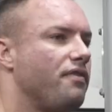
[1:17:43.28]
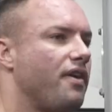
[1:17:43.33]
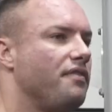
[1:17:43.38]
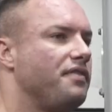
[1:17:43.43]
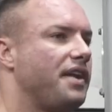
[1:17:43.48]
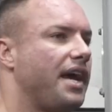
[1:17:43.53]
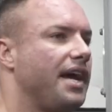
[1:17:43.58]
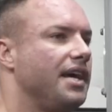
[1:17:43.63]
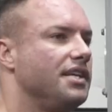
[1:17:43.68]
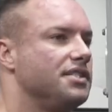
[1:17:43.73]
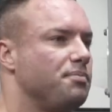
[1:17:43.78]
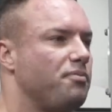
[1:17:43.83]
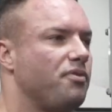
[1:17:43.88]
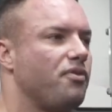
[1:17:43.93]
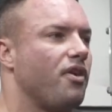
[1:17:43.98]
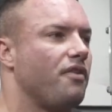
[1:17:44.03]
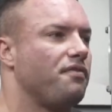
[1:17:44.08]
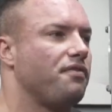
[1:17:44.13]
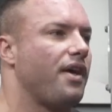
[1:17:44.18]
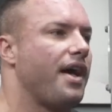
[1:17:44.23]
5 days
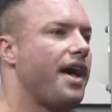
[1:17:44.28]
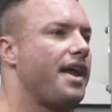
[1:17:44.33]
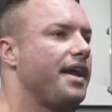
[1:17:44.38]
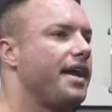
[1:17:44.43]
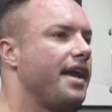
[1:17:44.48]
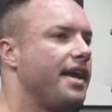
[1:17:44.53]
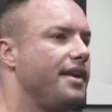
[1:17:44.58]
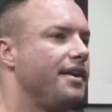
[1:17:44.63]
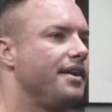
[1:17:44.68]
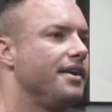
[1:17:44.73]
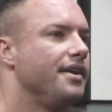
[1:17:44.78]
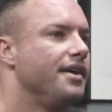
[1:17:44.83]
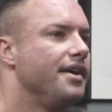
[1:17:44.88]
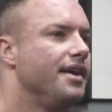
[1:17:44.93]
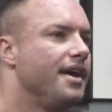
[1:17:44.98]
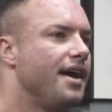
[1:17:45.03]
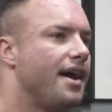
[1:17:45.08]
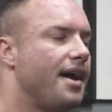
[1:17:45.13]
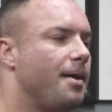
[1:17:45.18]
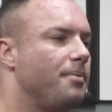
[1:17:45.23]
before I fly out again.
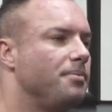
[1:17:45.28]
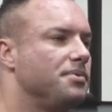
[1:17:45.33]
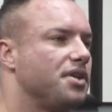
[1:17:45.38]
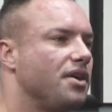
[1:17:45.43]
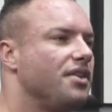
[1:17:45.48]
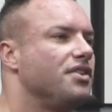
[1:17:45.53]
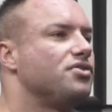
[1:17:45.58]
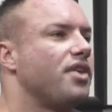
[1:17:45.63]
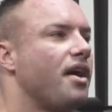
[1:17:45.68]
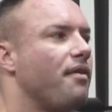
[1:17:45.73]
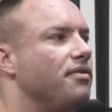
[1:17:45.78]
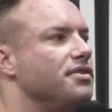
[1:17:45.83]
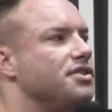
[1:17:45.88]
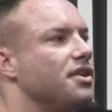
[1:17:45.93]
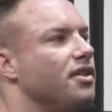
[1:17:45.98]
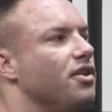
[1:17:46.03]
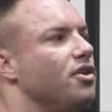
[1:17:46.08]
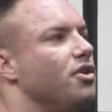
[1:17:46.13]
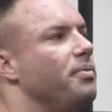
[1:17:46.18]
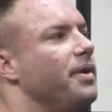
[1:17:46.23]
So the travel's a
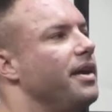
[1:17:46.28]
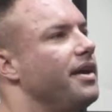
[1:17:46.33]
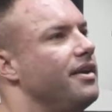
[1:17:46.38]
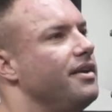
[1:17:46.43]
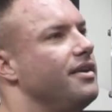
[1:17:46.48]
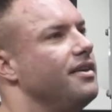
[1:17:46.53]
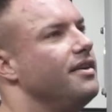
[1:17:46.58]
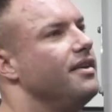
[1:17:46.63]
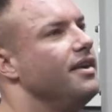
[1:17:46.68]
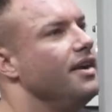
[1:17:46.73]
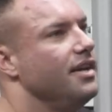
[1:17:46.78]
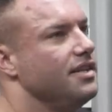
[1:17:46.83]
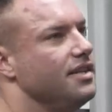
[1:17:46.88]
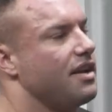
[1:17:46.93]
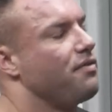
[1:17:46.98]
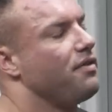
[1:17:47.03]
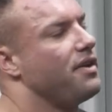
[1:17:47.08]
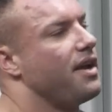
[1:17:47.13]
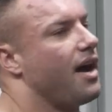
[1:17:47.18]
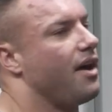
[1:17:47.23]
little bit,
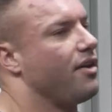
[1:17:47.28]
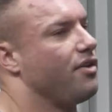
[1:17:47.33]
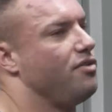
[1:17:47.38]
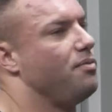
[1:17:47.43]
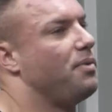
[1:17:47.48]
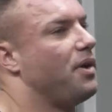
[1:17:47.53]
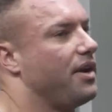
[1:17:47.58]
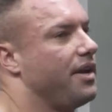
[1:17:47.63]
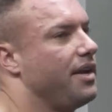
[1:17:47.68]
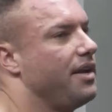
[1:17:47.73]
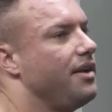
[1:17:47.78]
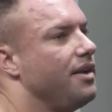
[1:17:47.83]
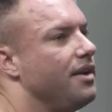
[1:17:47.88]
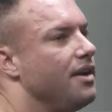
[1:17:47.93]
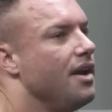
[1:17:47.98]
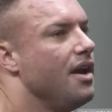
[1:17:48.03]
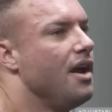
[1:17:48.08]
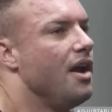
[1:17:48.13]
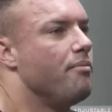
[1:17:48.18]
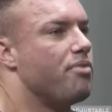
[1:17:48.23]
definitely hard on the body,
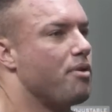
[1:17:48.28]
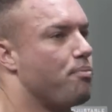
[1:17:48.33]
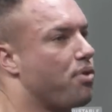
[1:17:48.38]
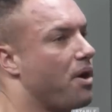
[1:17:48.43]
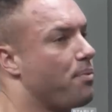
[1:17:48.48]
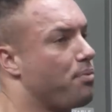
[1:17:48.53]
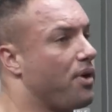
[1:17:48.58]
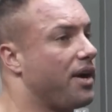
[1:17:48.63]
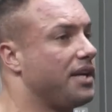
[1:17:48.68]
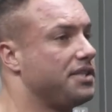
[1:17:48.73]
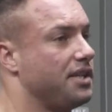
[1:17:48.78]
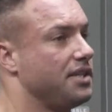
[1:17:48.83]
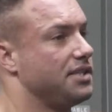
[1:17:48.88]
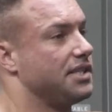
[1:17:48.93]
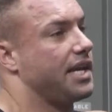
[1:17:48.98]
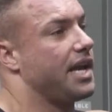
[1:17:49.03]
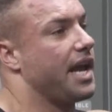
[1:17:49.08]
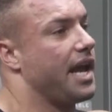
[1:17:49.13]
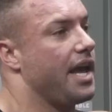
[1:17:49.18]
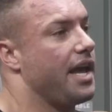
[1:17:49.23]
but preparation is
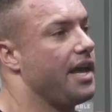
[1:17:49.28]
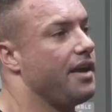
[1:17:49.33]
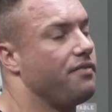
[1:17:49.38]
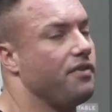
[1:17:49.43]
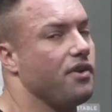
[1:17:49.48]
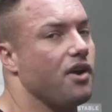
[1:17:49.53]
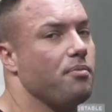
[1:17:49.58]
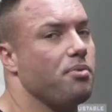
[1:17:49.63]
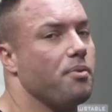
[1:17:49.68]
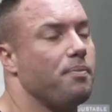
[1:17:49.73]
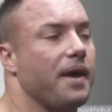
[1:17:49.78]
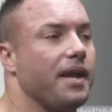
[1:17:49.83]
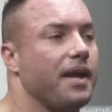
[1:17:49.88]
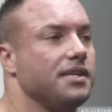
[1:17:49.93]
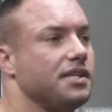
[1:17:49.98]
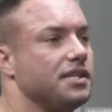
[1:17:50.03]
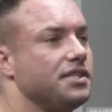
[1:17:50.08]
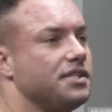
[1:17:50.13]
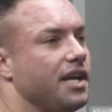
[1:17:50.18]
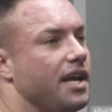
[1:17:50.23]
the key. If you don't prepare to
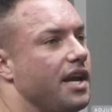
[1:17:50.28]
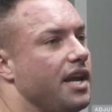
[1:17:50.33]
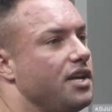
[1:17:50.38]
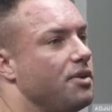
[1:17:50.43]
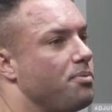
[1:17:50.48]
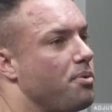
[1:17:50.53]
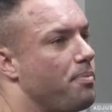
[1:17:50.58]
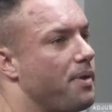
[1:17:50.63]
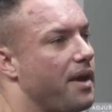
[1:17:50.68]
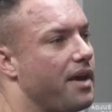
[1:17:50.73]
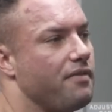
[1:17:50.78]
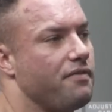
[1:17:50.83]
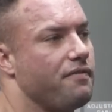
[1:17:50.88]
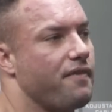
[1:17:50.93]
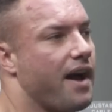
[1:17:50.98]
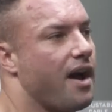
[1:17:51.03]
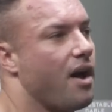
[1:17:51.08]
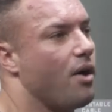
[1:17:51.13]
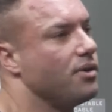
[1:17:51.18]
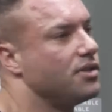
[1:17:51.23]
succeed, you prepare to
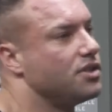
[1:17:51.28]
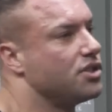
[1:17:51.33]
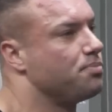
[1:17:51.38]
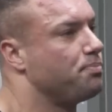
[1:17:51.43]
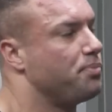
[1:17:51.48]
fail. It's